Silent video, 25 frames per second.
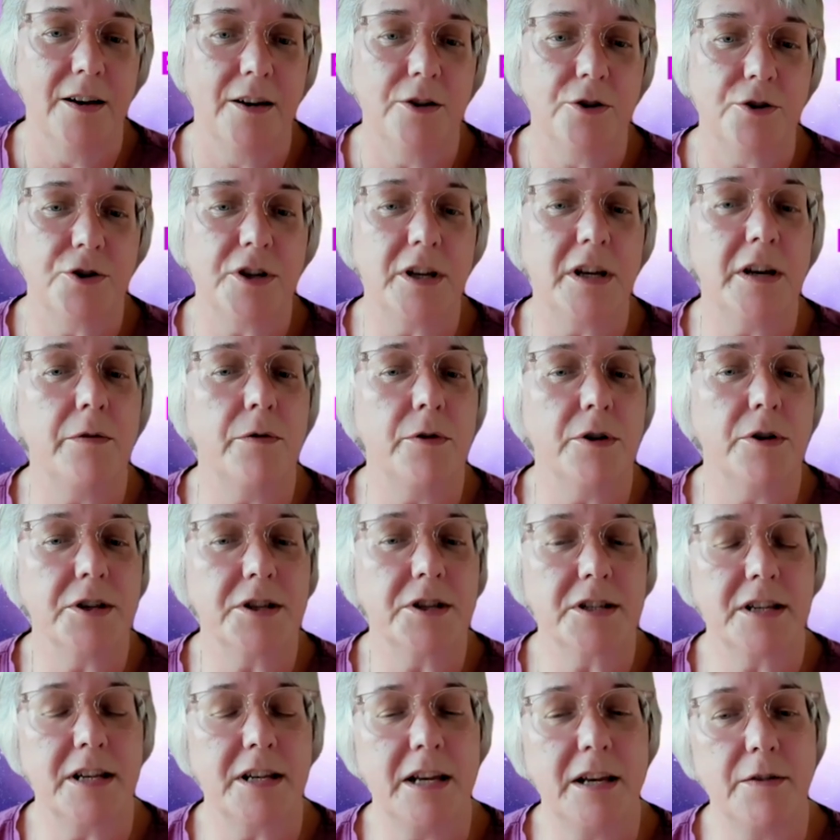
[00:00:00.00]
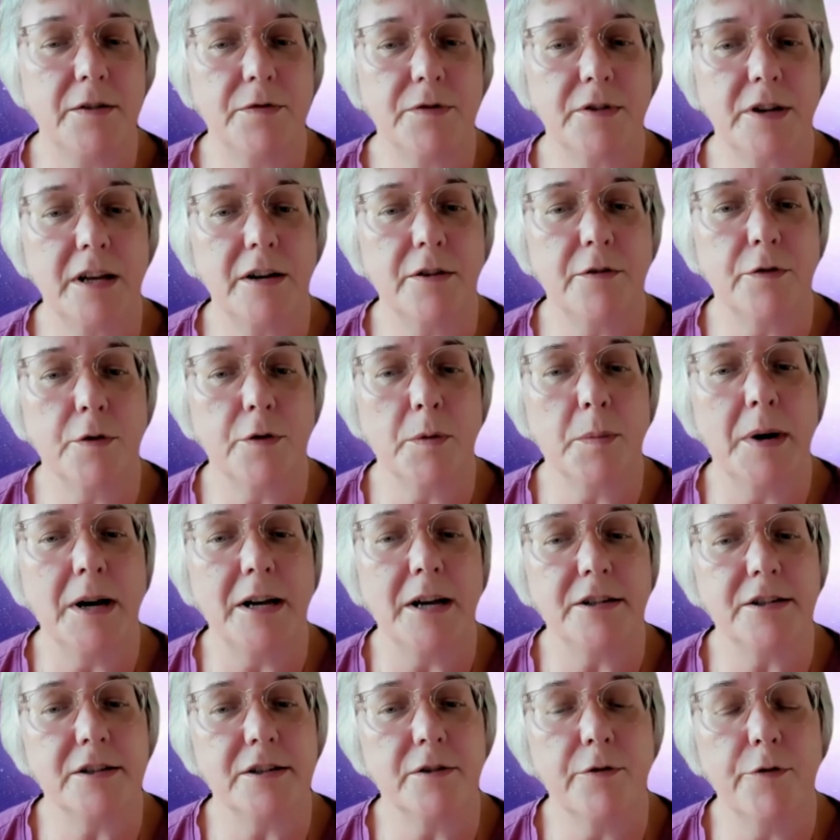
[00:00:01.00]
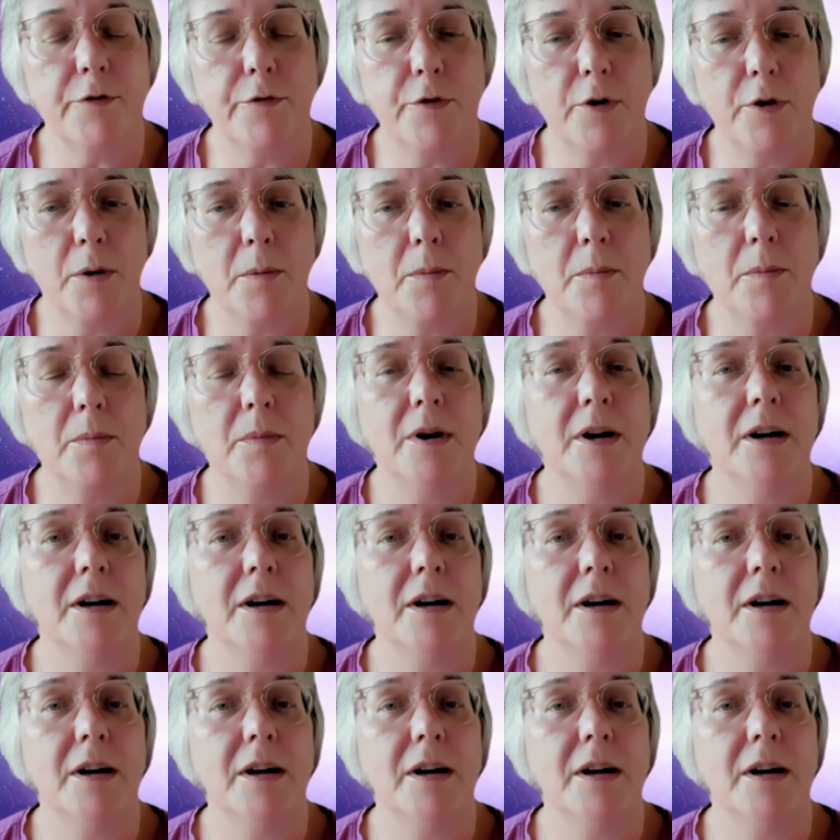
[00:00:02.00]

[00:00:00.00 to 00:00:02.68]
She received information from